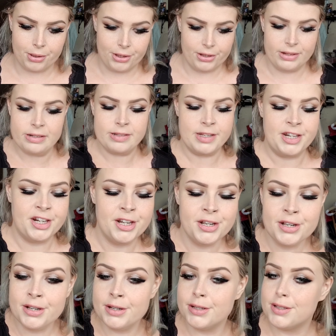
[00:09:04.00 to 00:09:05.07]
person.
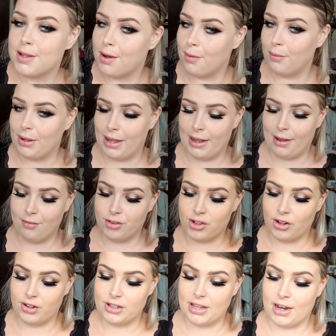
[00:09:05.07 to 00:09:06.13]
So yeah, I've
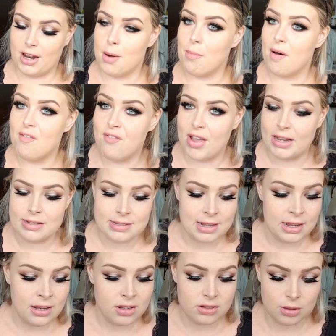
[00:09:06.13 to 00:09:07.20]
started to get it on my face.
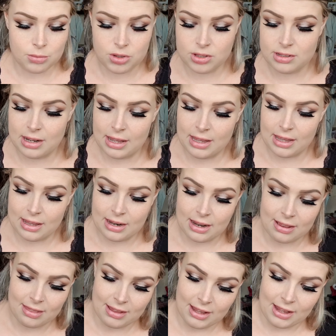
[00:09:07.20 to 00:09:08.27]
So I'm just
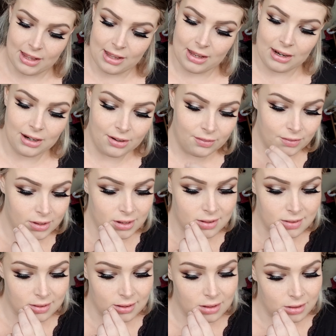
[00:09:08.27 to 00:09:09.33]
taking the
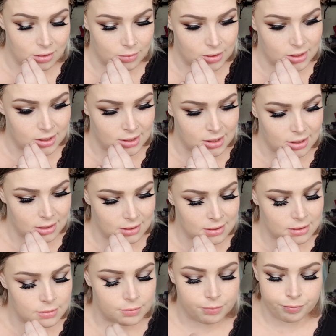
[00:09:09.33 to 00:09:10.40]
Laritzy Cosmetics